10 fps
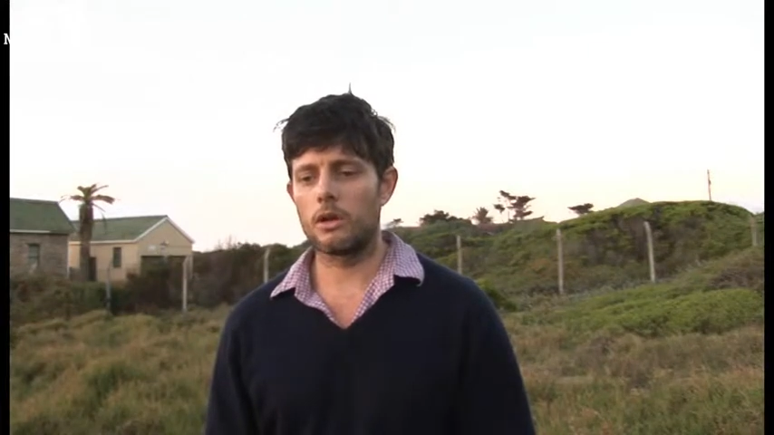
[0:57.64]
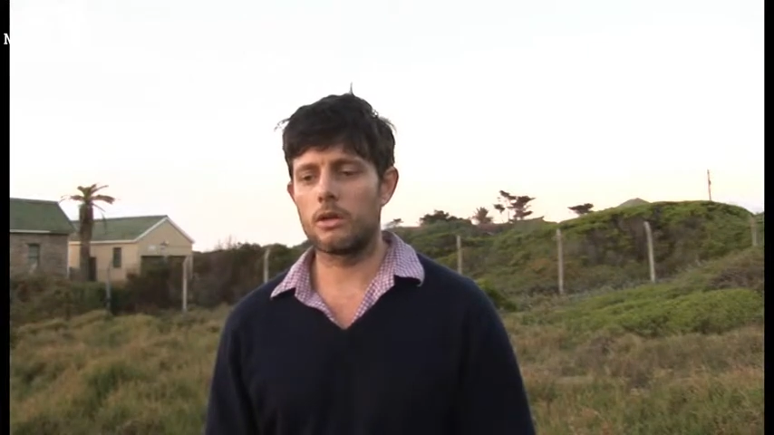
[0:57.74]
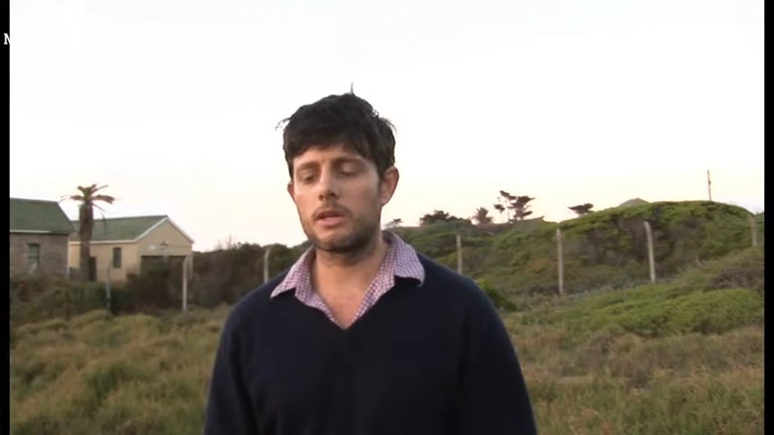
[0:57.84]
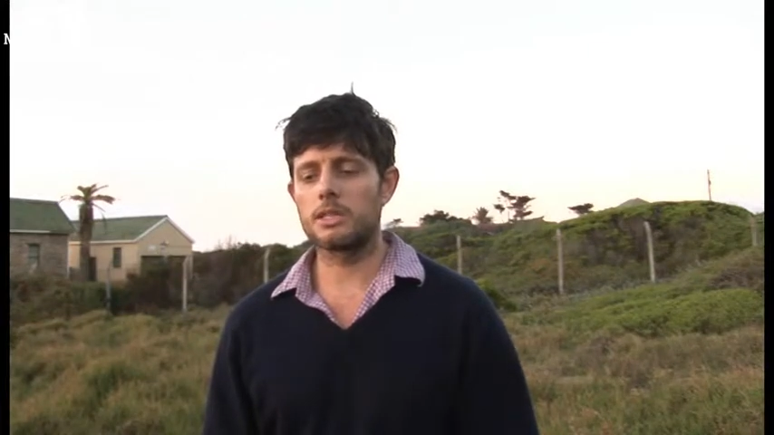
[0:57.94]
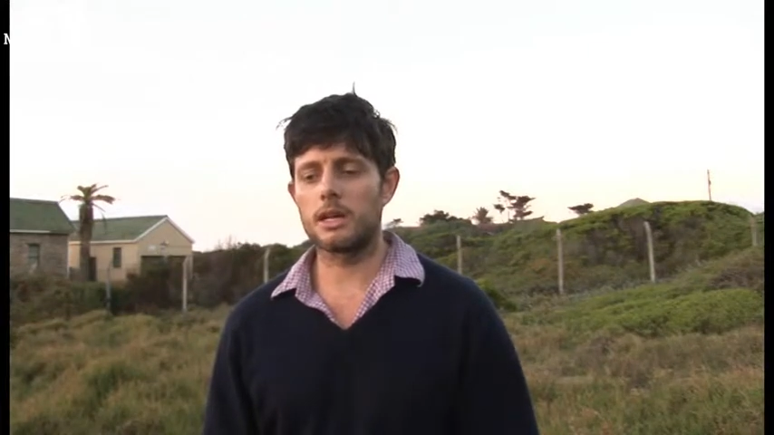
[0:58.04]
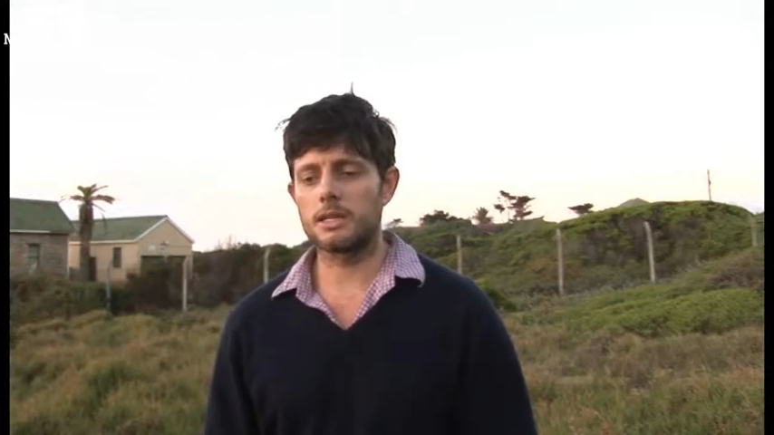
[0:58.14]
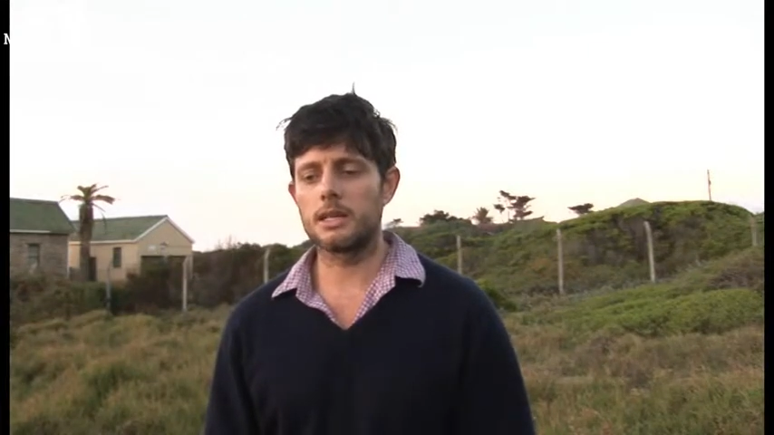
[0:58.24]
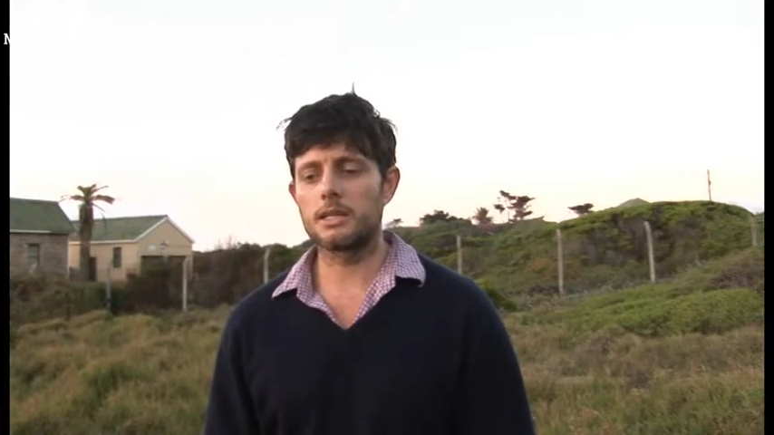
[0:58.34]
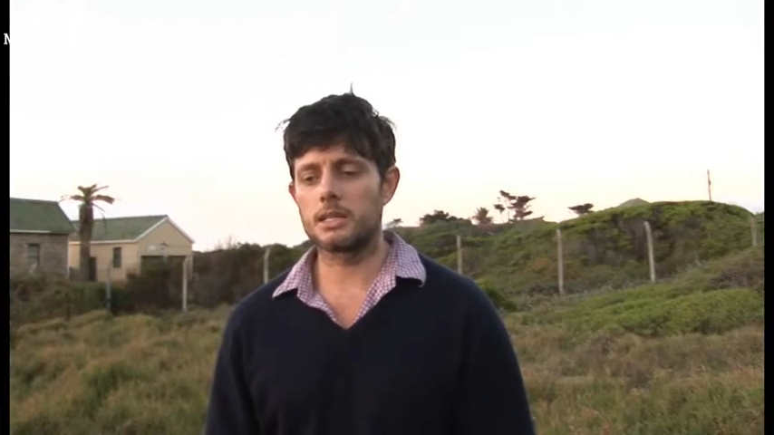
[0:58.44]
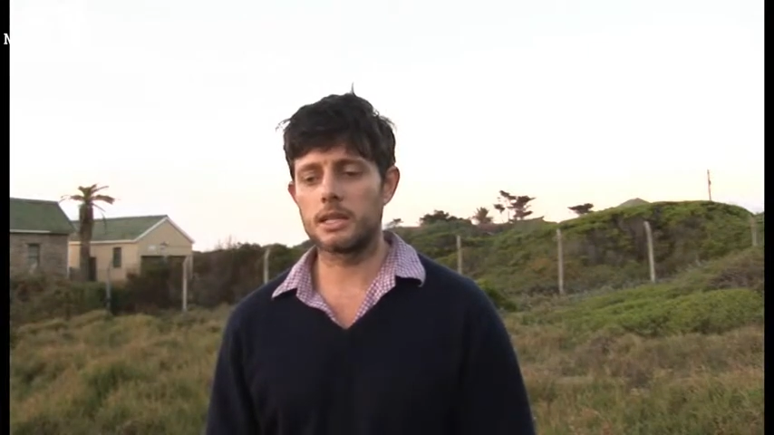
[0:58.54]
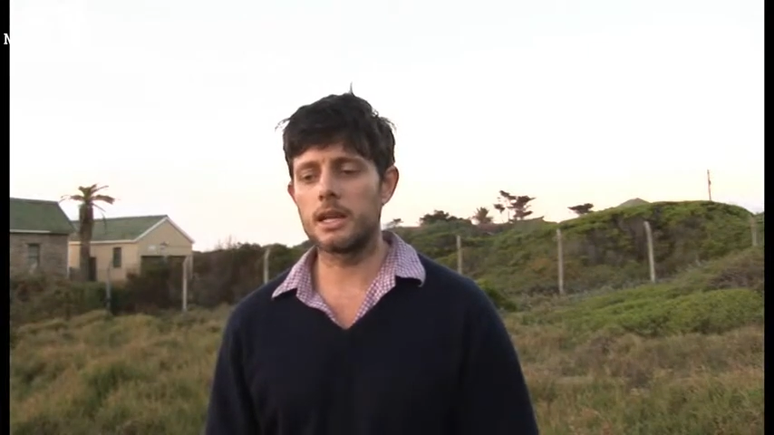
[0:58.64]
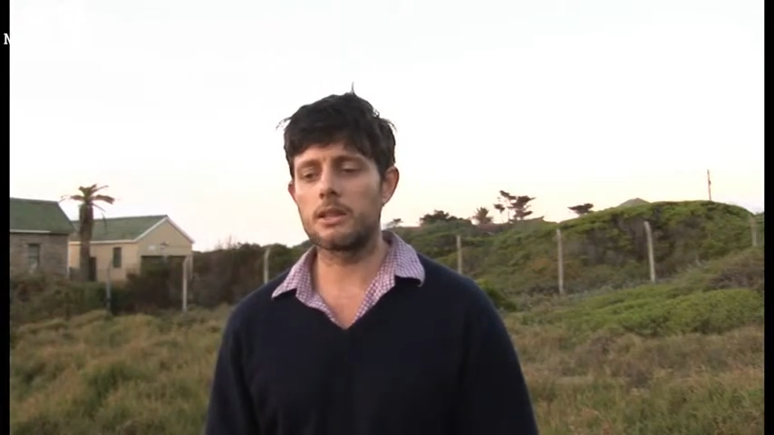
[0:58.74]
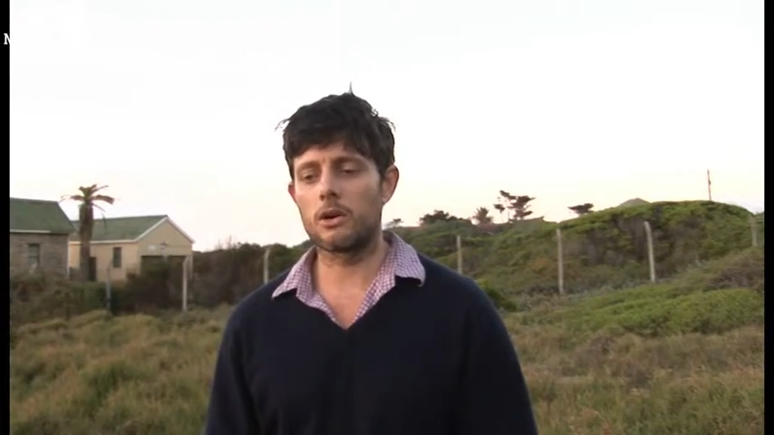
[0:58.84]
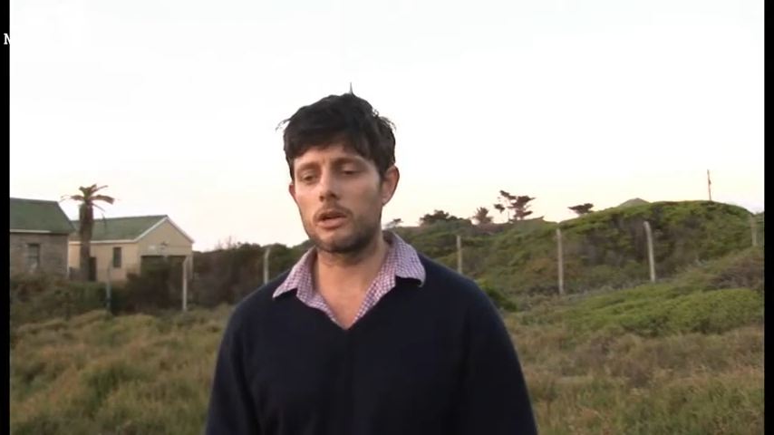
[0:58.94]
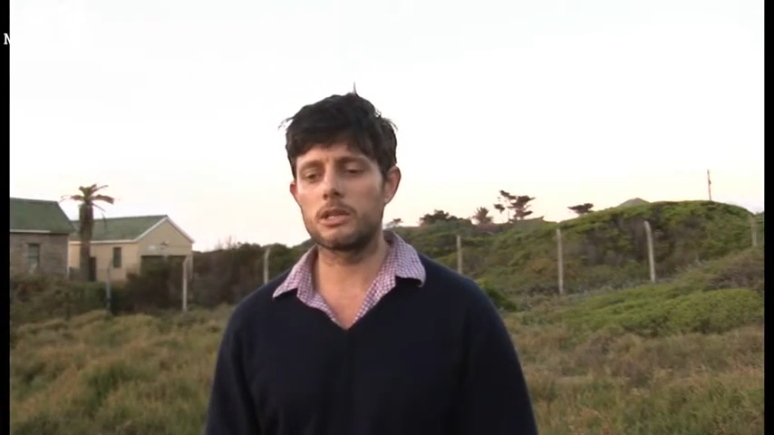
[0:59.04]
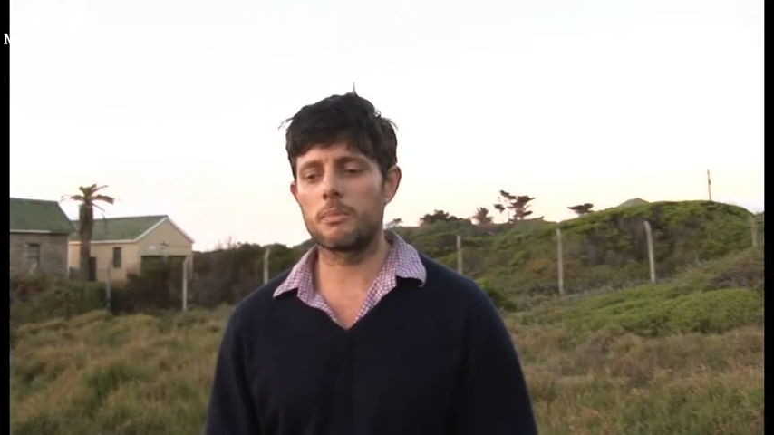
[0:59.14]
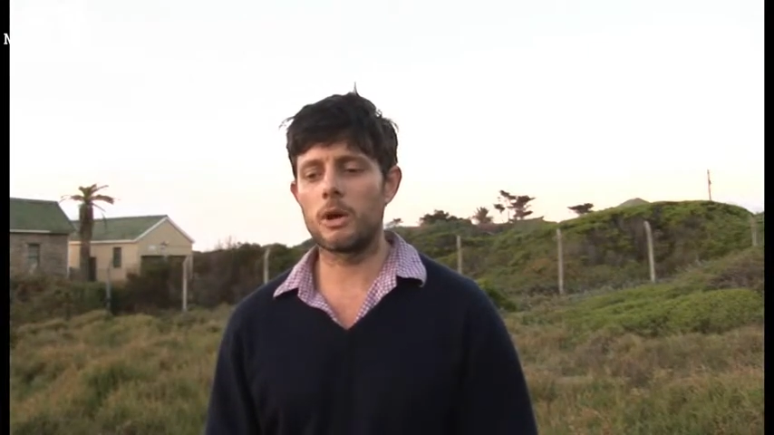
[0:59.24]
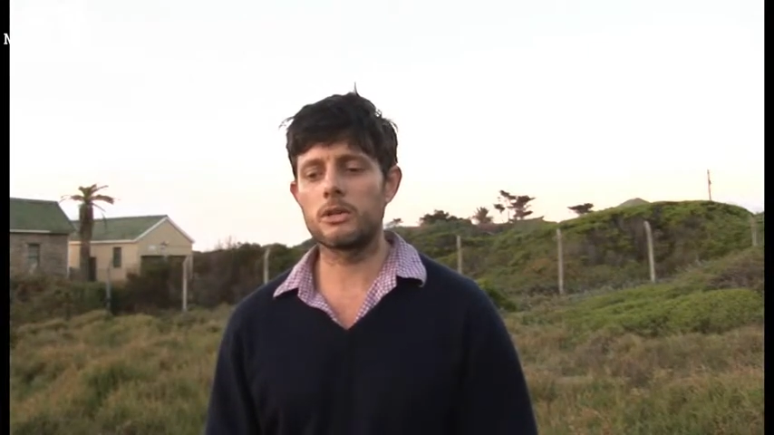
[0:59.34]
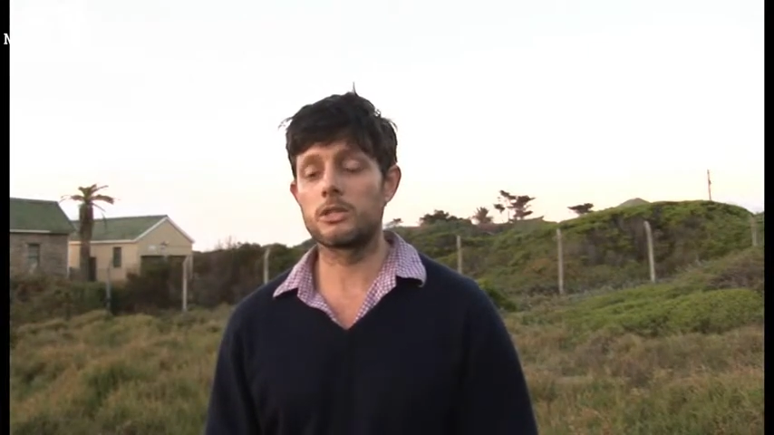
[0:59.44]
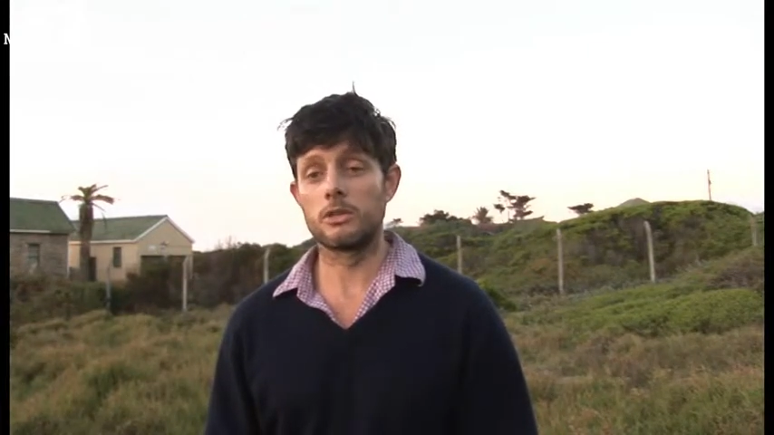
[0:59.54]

these ideas together are supposed